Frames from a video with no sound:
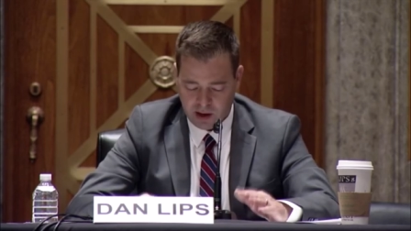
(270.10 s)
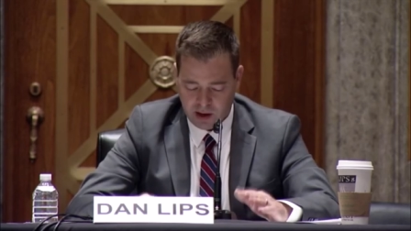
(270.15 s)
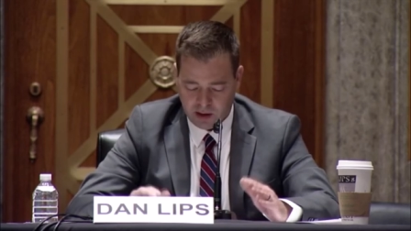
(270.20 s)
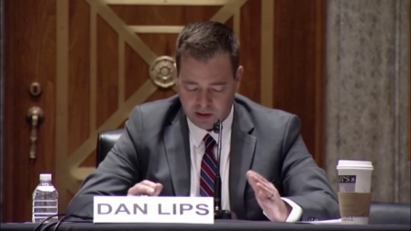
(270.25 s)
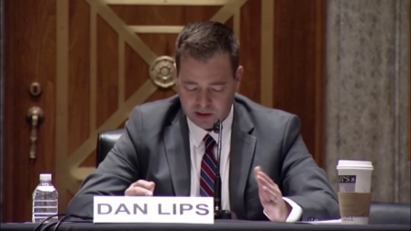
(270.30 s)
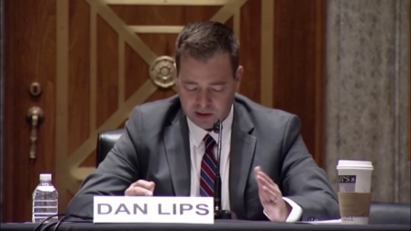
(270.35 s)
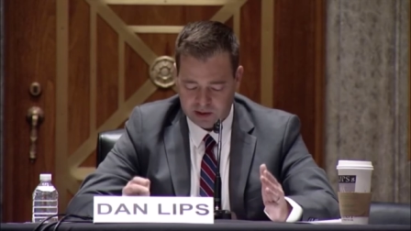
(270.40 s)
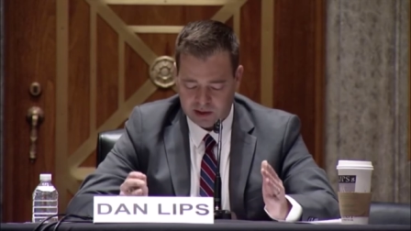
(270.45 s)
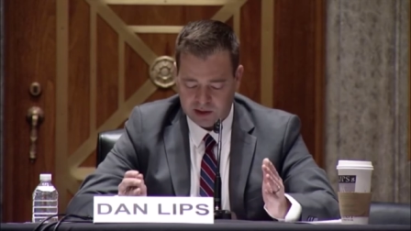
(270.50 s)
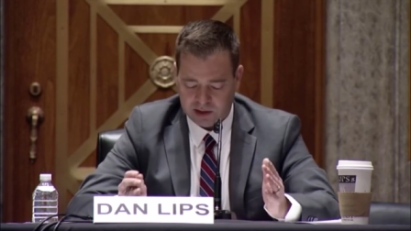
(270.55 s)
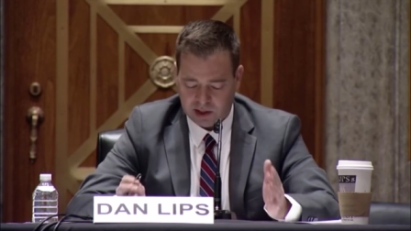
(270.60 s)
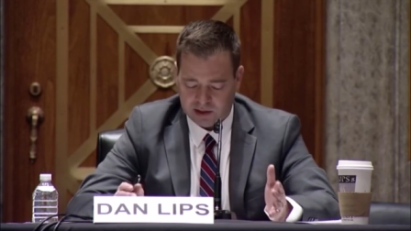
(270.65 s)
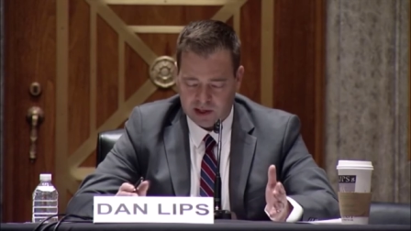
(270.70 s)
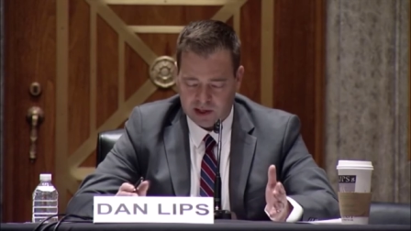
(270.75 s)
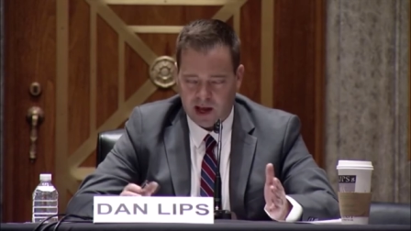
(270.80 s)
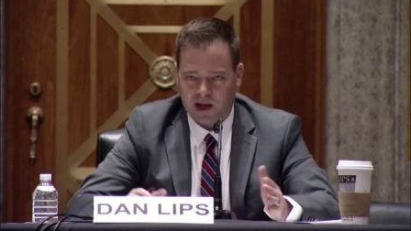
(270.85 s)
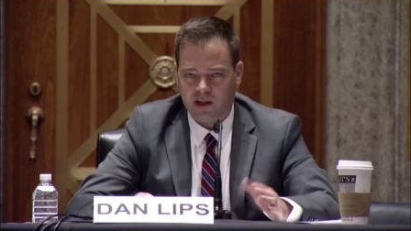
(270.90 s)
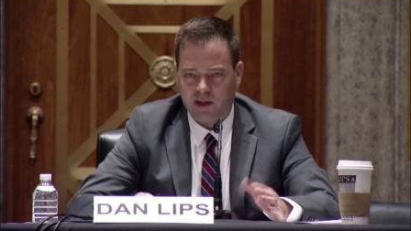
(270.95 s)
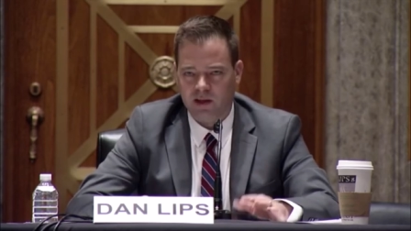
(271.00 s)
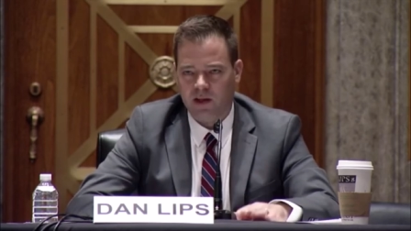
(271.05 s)
This is
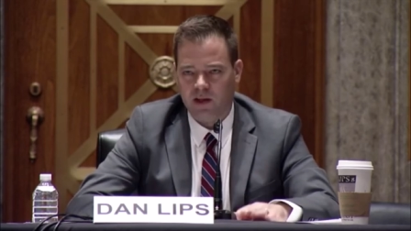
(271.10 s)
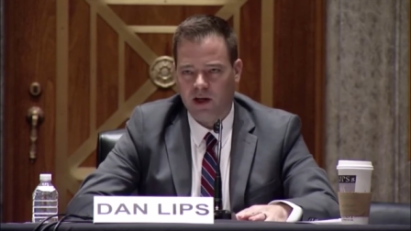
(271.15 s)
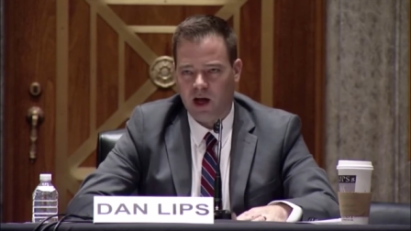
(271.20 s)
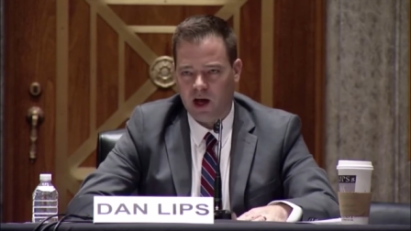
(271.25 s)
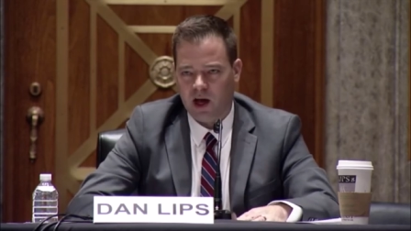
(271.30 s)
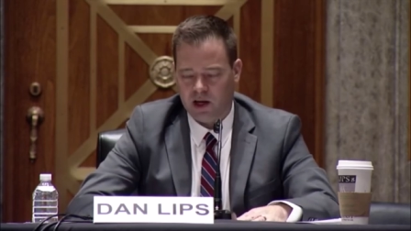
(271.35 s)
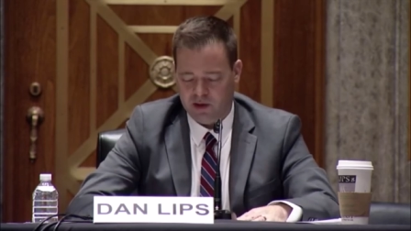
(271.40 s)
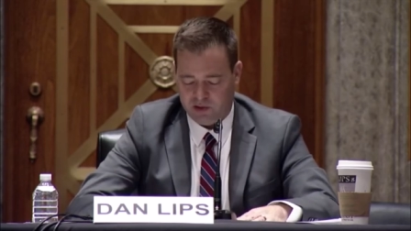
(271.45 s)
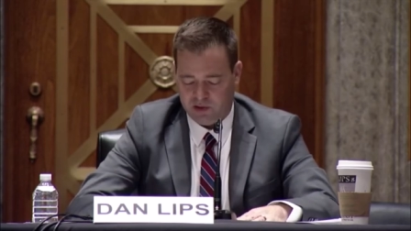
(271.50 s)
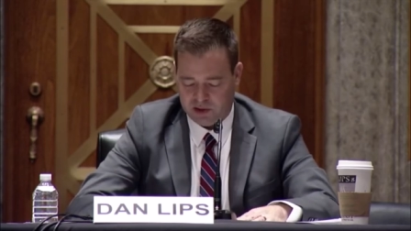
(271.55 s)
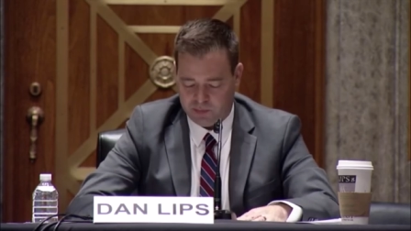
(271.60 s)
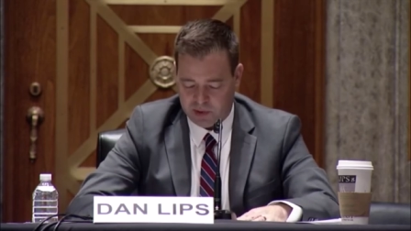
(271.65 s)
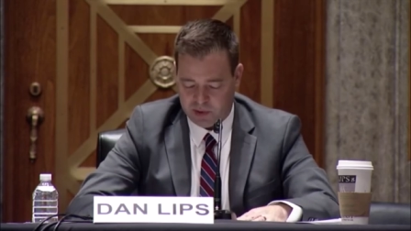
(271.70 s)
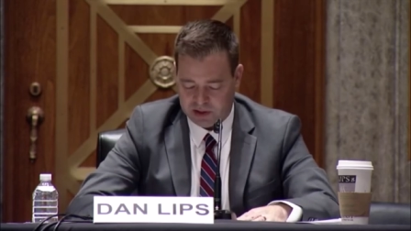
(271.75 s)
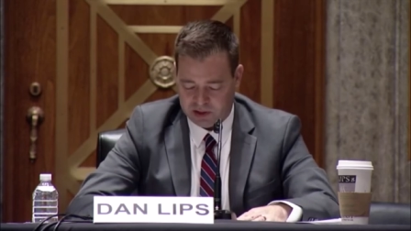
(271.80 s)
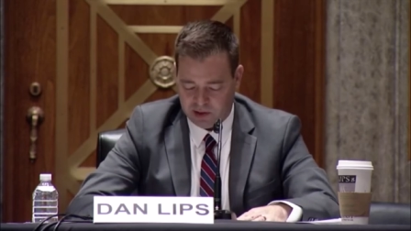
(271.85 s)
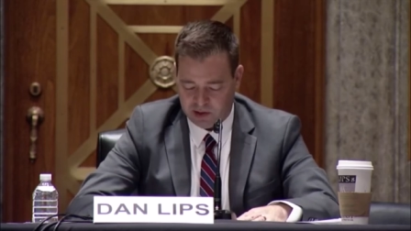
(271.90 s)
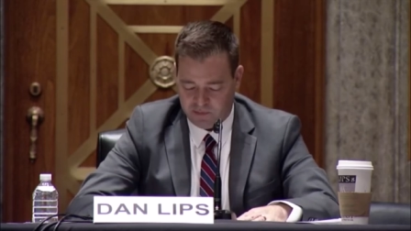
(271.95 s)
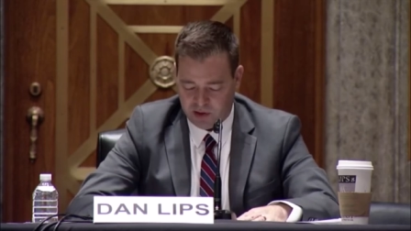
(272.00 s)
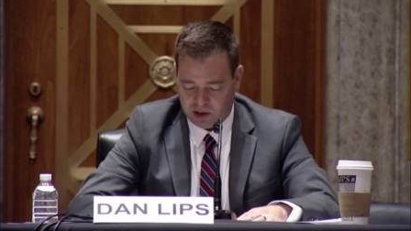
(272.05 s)
exactly the kind of
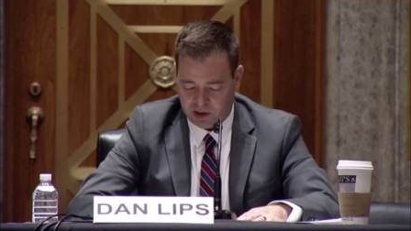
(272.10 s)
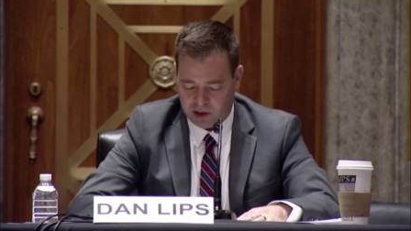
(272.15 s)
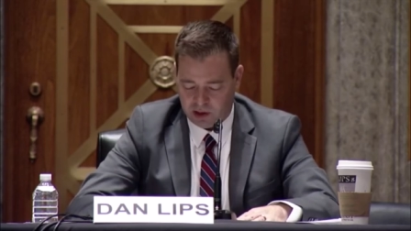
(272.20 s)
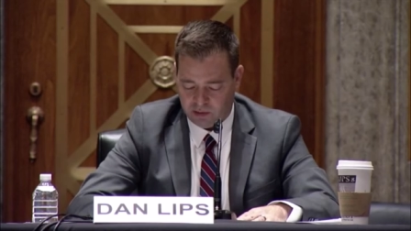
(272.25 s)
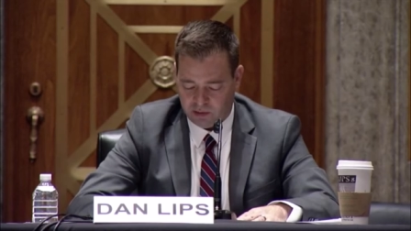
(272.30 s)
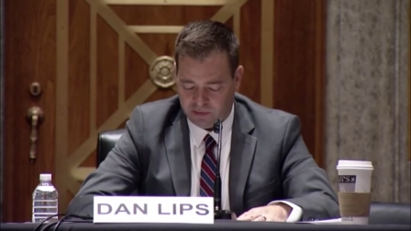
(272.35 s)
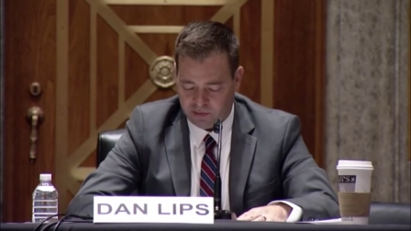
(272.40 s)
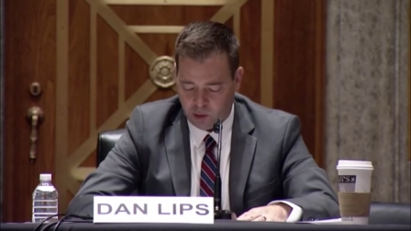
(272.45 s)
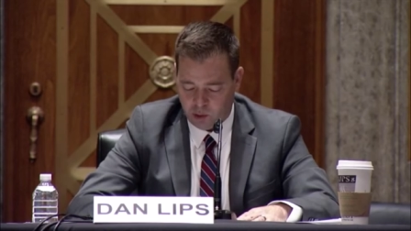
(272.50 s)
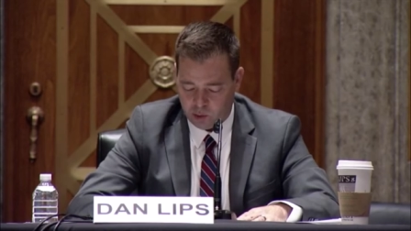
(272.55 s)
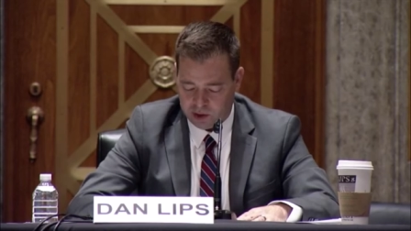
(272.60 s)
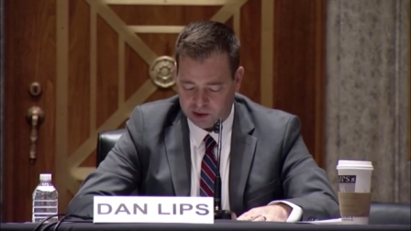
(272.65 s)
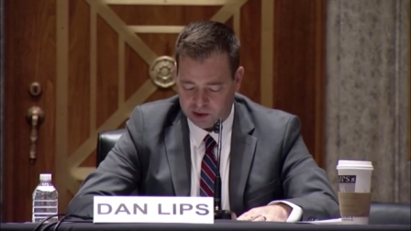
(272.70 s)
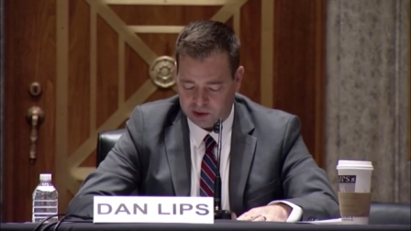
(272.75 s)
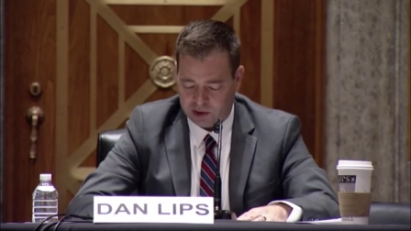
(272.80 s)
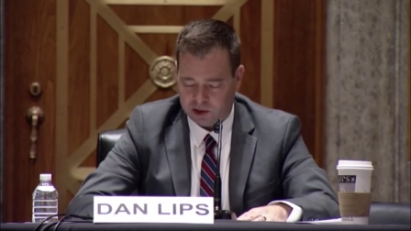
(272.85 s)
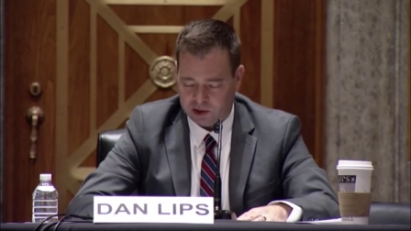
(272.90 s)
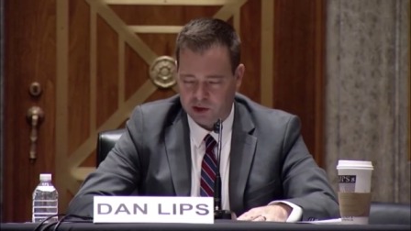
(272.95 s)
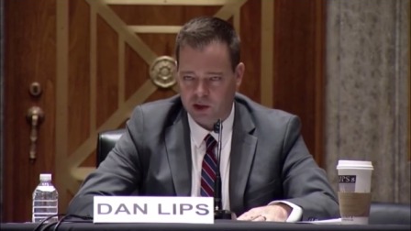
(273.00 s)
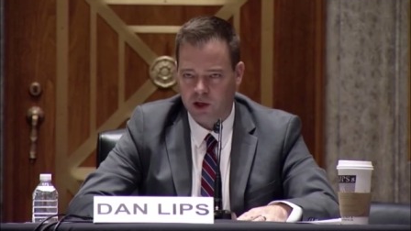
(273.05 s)
specific and
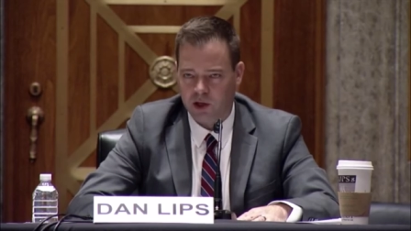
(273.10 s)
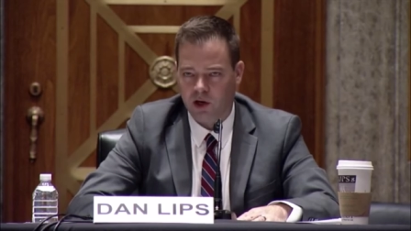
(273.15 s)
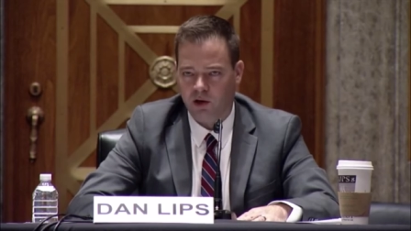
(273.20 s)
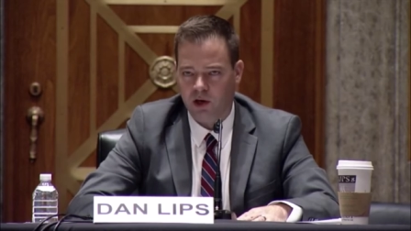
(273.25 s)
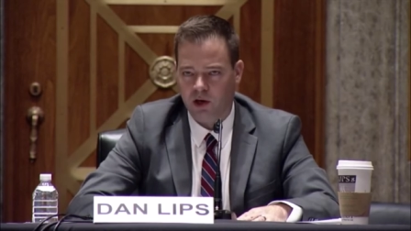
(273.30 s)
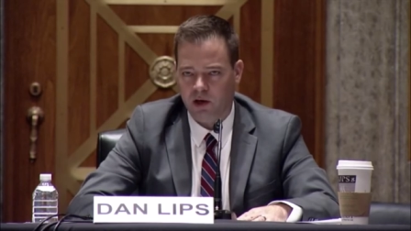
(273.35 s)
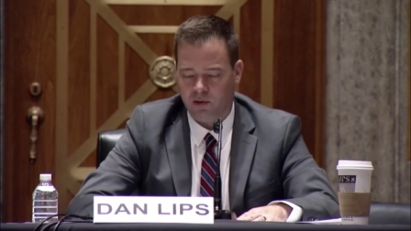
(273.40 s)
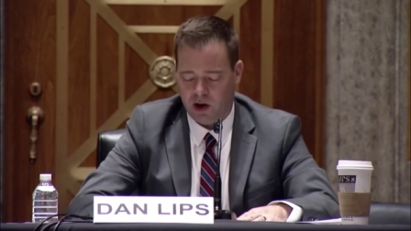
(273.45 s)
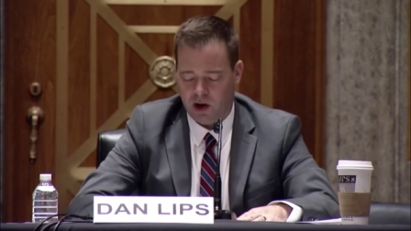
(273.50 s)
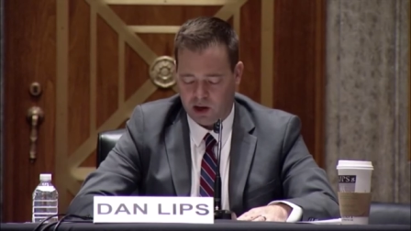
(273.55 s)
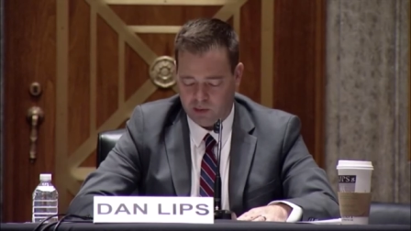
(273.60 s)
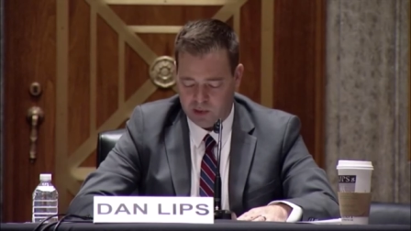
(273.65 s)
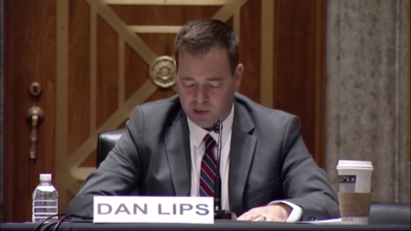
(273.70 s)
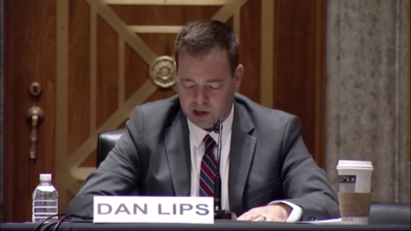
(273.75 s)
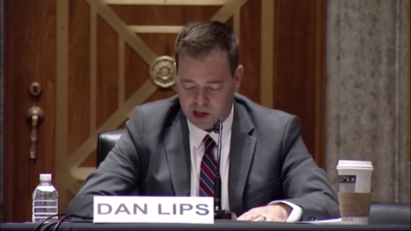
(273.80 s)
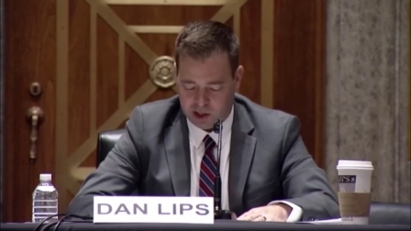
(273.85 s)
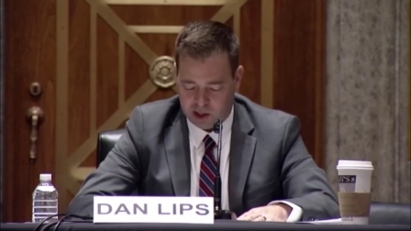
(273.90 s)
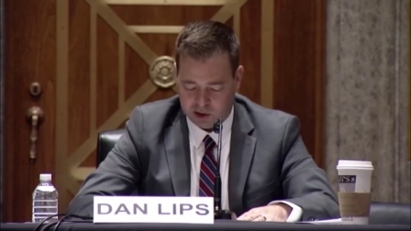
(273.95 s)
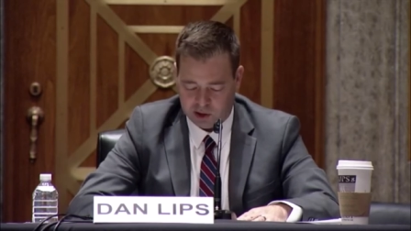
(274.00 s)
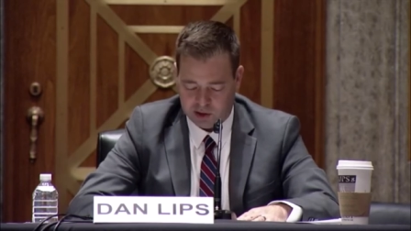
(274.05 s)
focused security
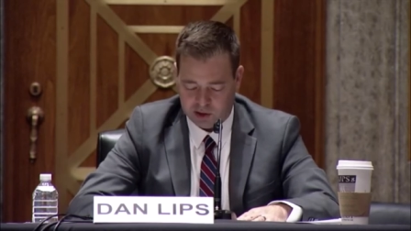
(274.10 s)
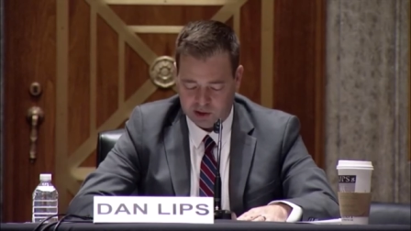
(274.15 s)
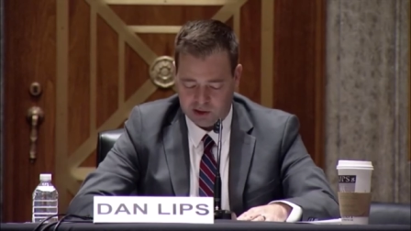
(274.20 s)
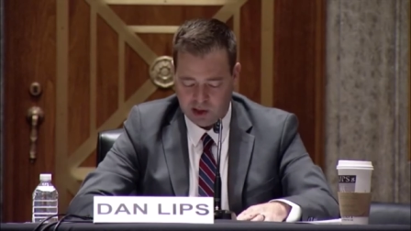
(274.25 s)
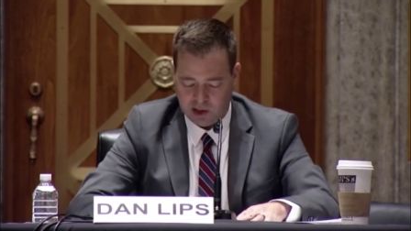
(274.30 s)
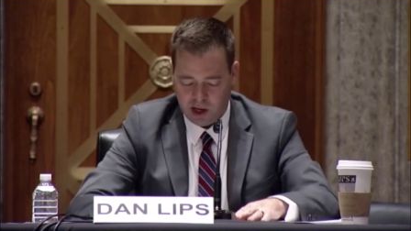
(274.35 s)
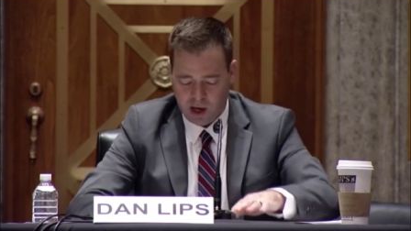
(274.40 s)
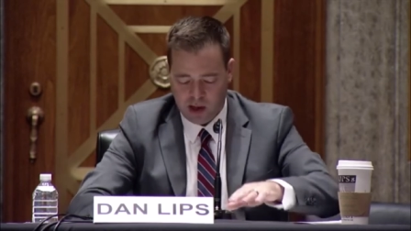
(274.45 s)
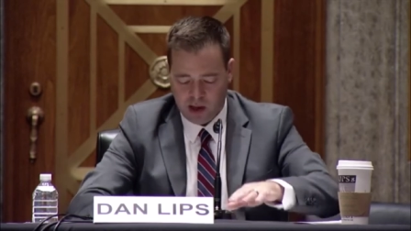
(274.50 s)
recommendations